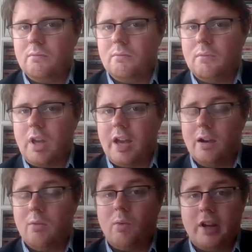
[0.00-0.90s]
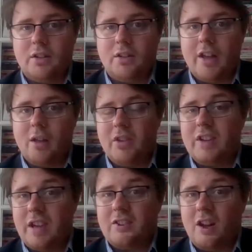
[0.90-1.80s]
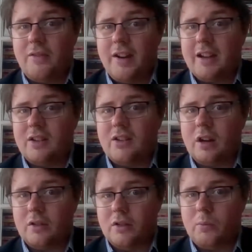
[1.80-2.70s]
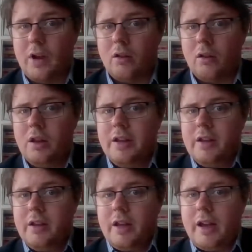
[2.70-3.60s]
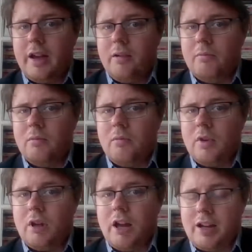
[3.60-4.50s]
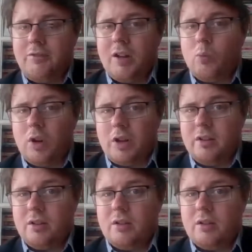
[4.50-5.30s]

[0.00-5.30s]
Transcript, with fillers: uh, wider development sector are very concerned as well. Um, and I think what it